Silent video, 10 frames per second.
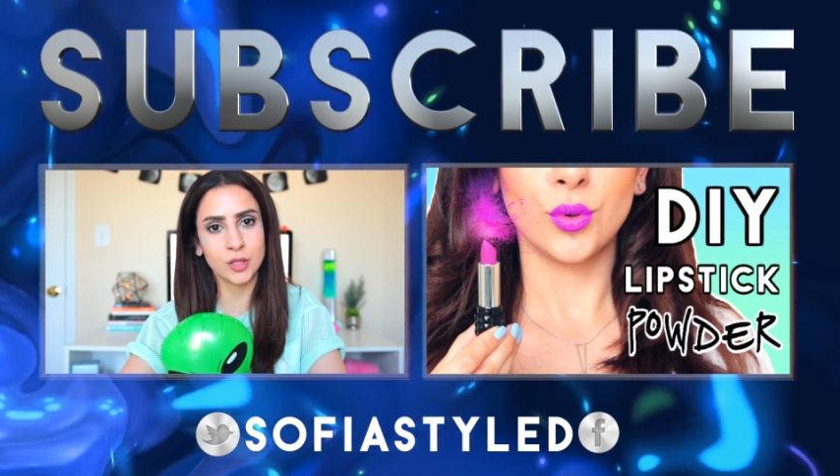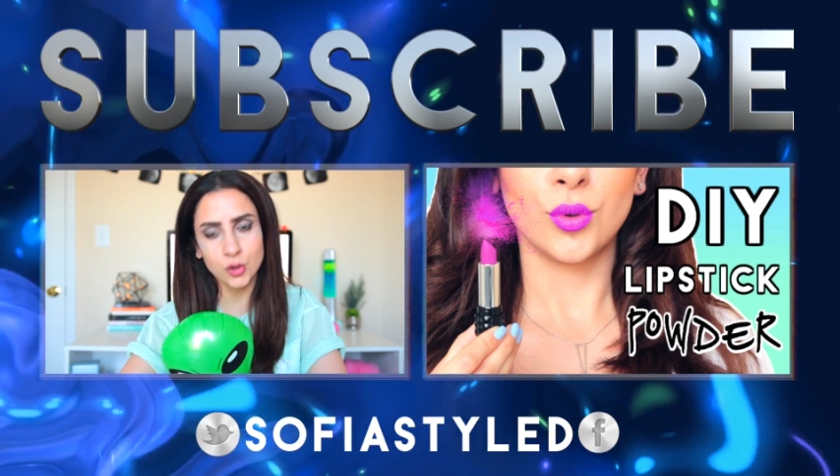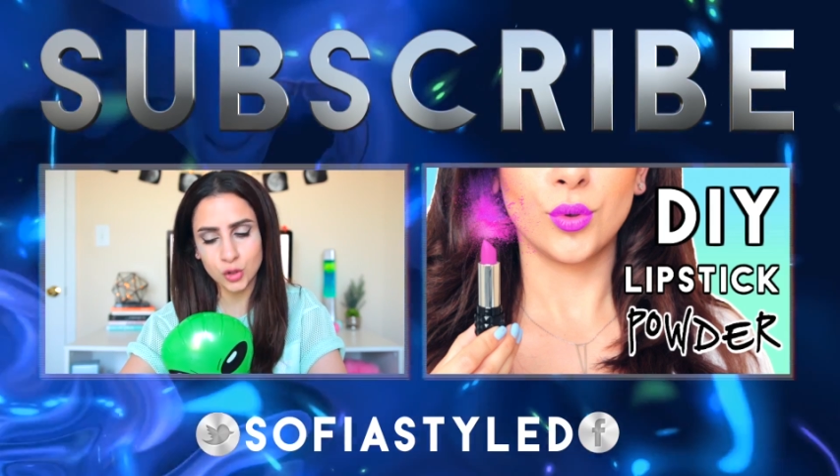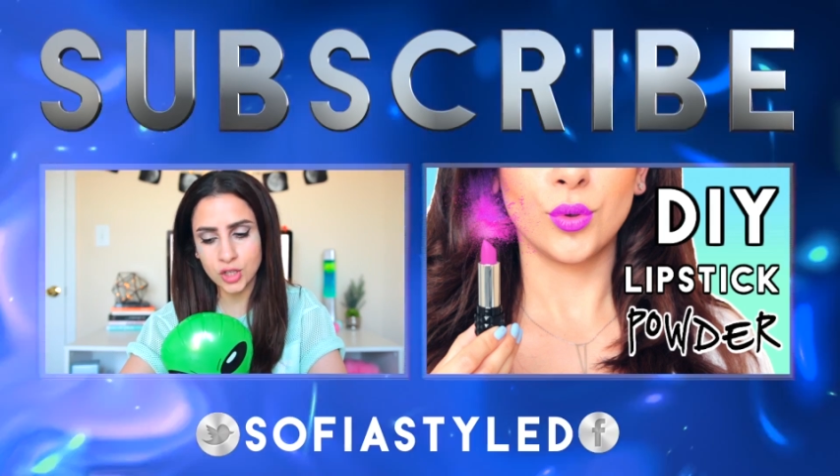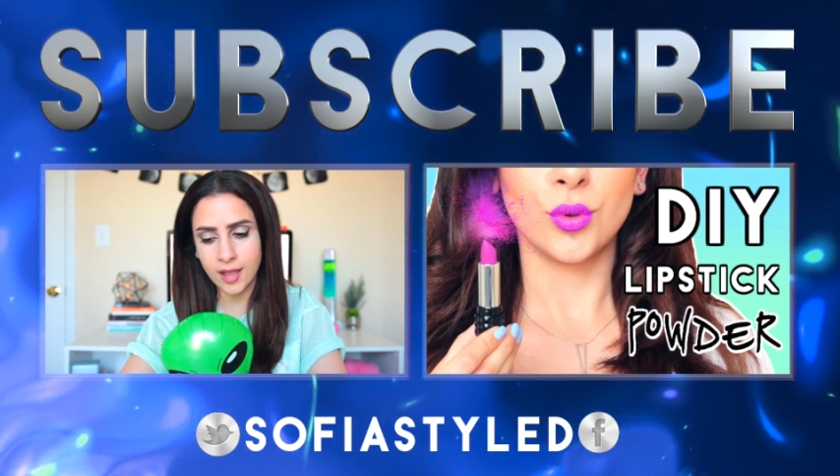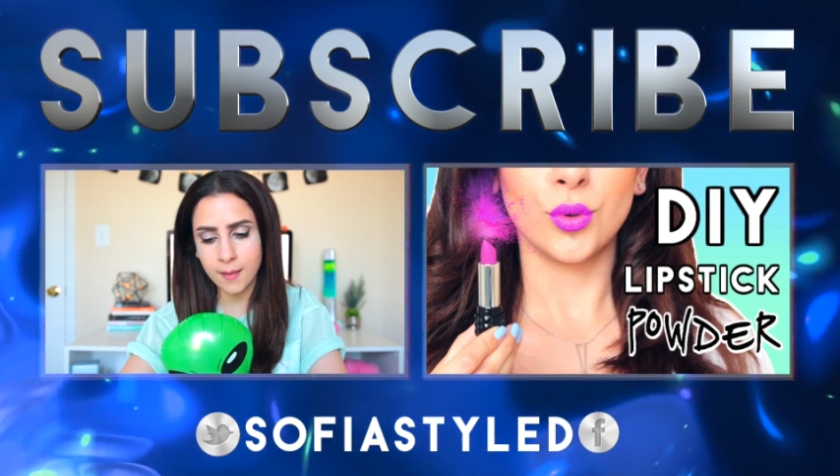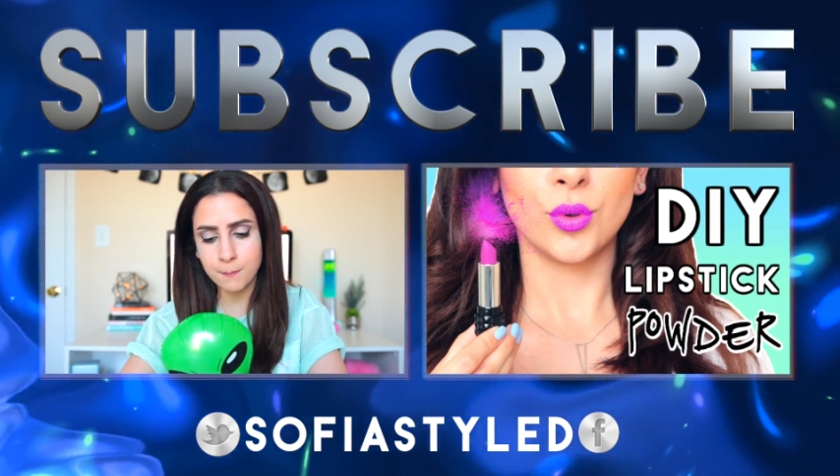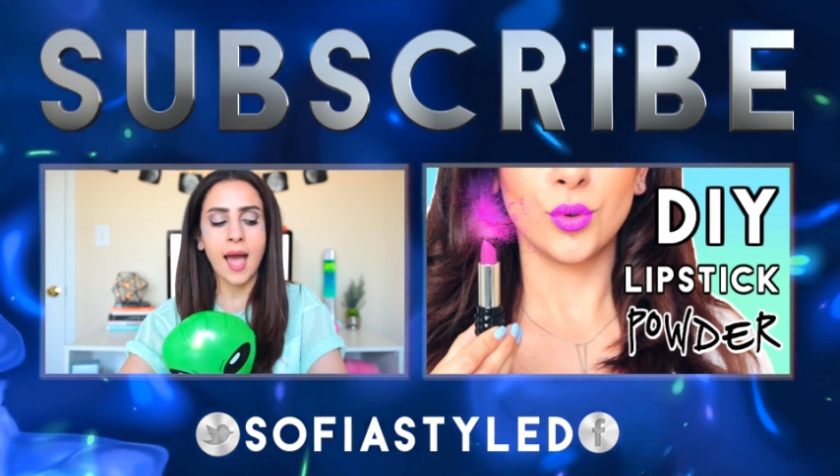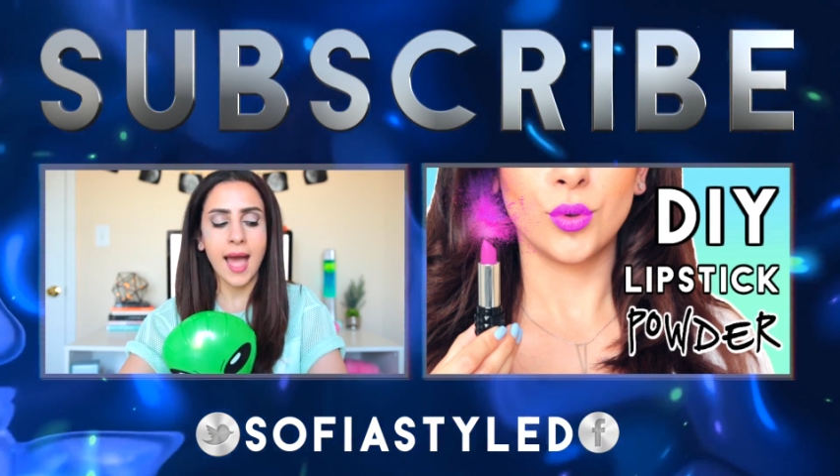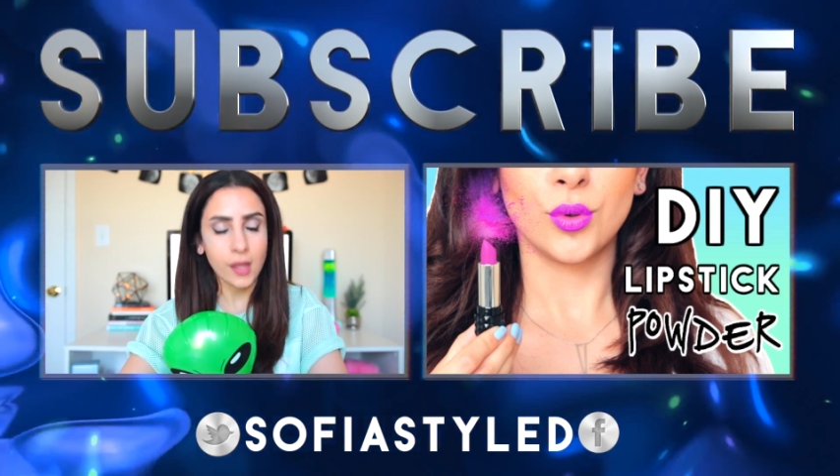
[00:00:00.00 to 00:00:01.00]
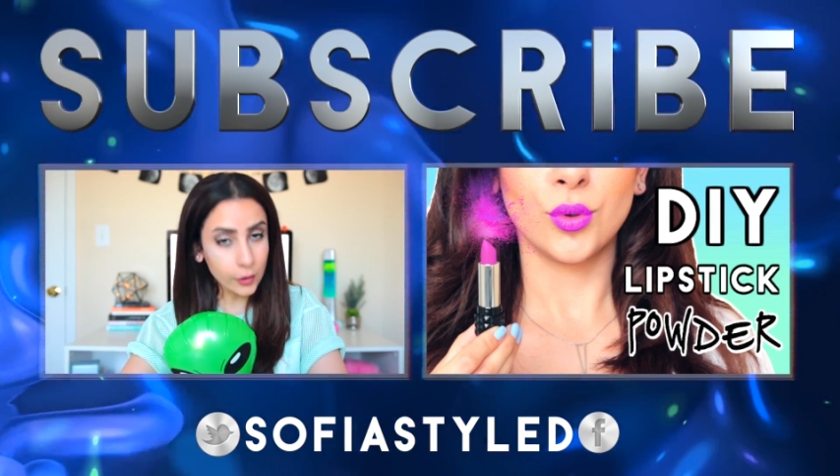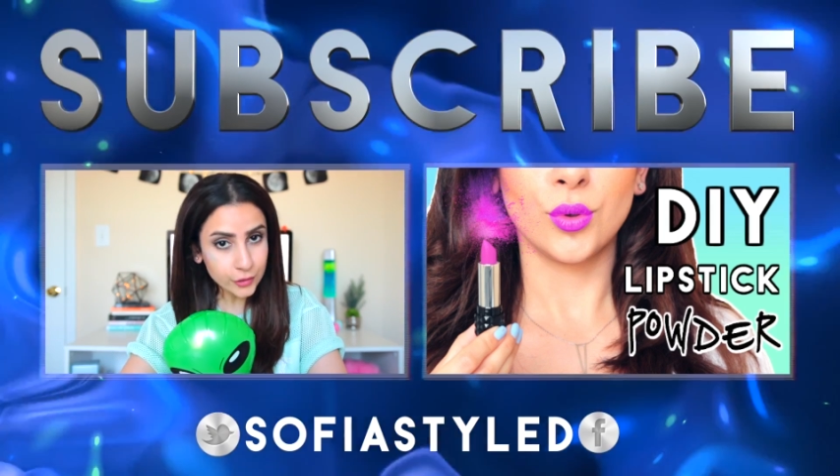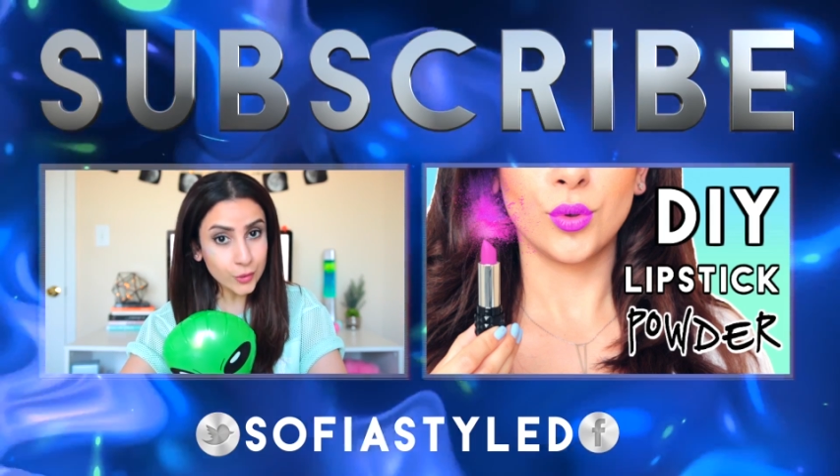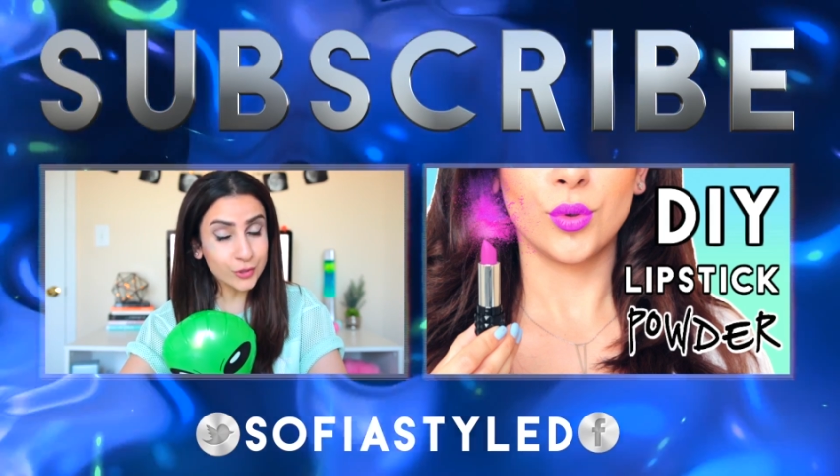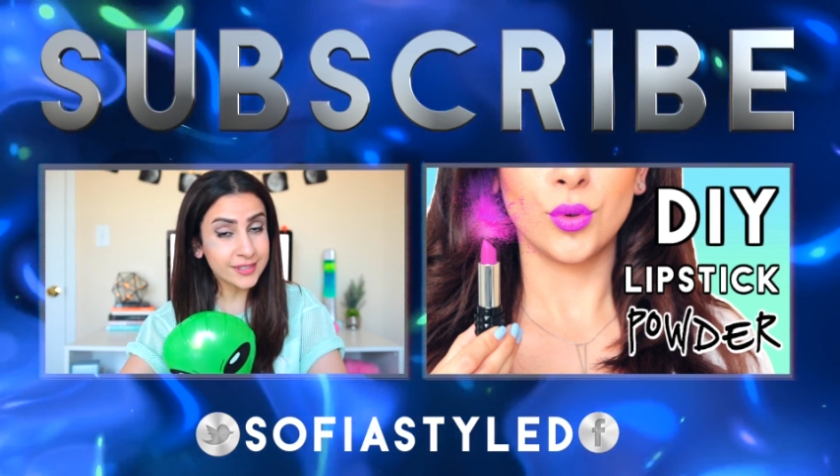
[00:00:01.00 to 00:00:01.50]
Eastern time. I
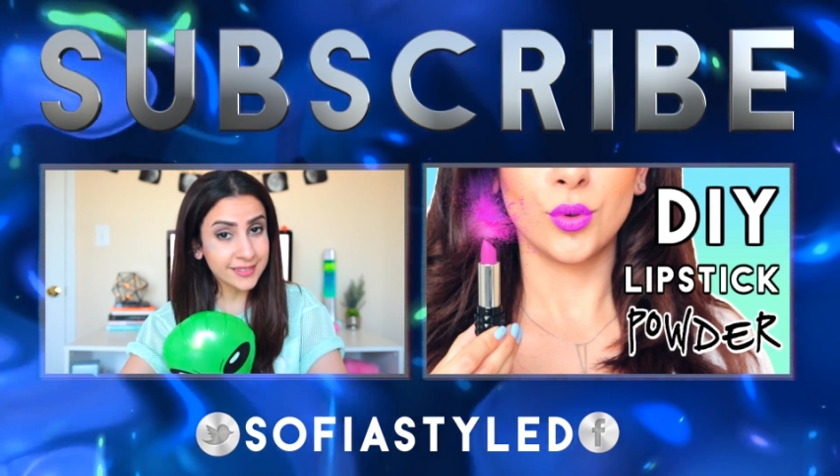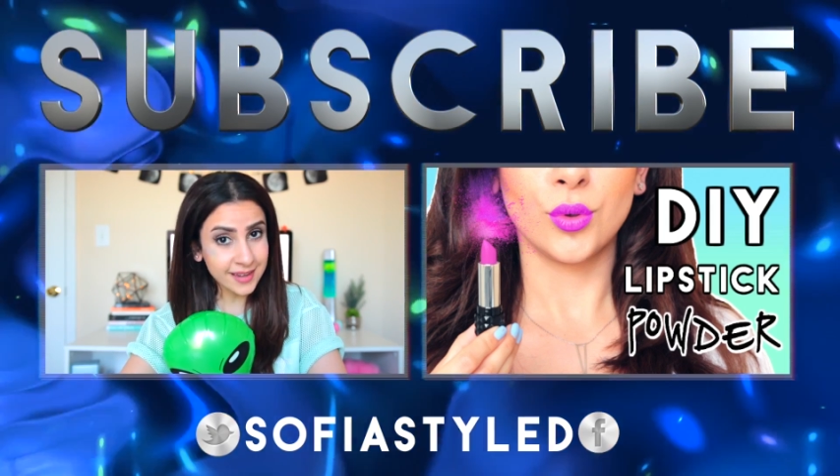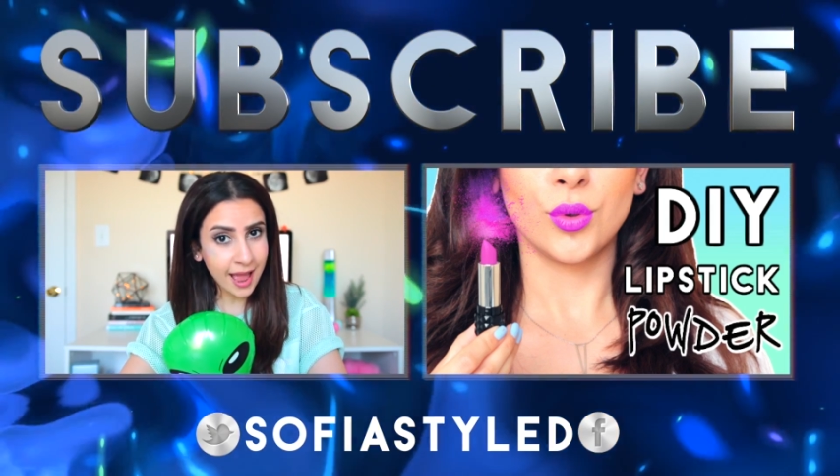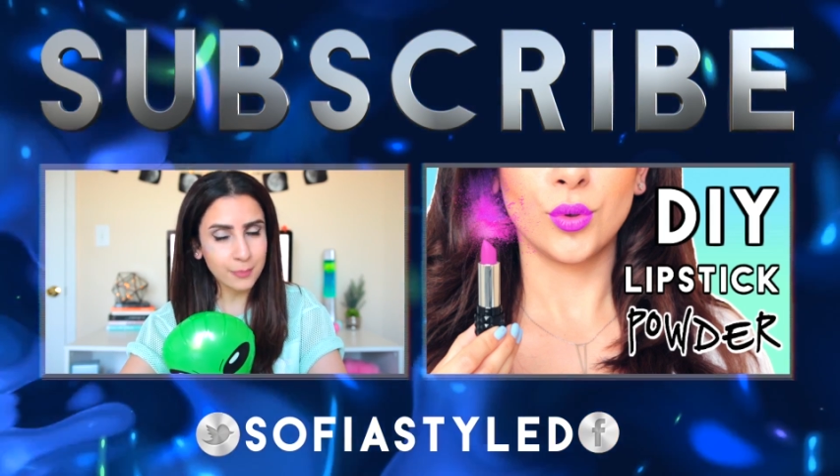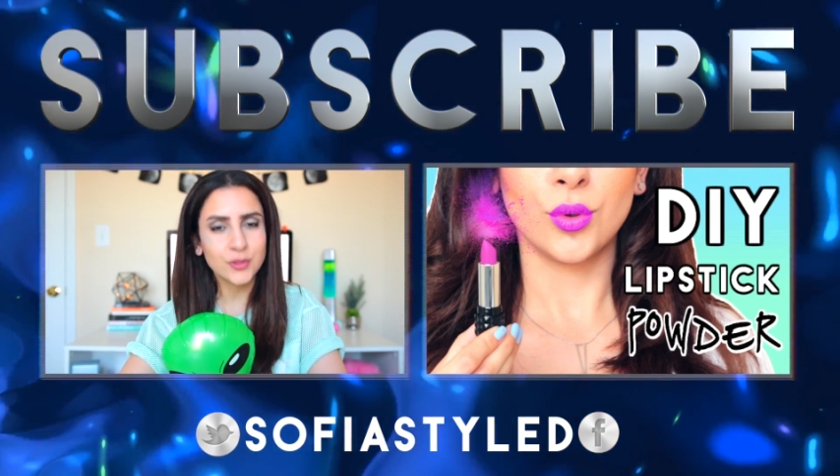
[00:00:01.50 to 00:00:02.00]
also snap,